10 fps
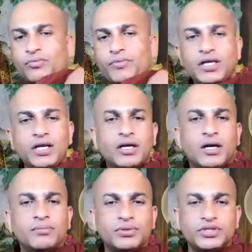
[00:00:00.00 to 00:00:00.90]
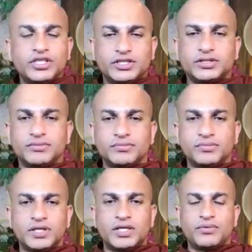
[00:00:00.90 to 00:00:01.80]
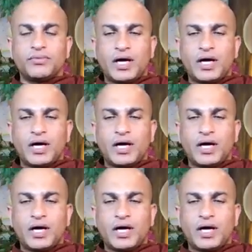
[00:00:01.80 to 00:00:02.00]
when it comes to this, that